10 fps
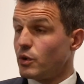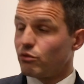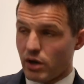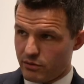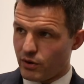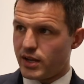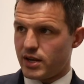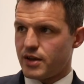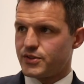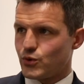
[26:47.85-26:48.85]
Well, right,
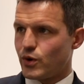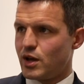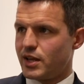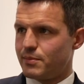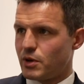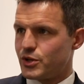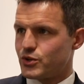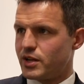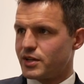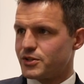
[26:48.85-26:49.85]
and I saw it early in my
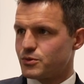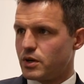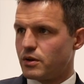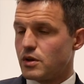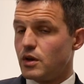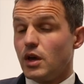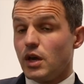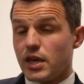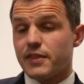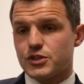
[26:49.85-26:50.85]
training as well.
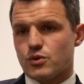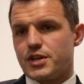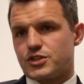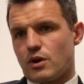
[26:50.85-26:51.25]
Yeah, that's right.